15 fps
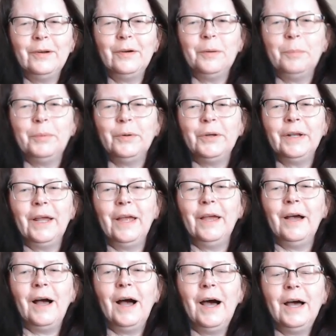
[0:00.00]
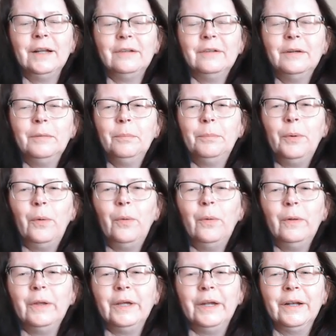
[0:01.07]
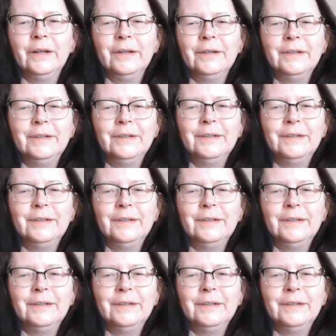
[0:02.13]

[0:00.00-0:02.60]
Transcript: they're to put a hot bowl in.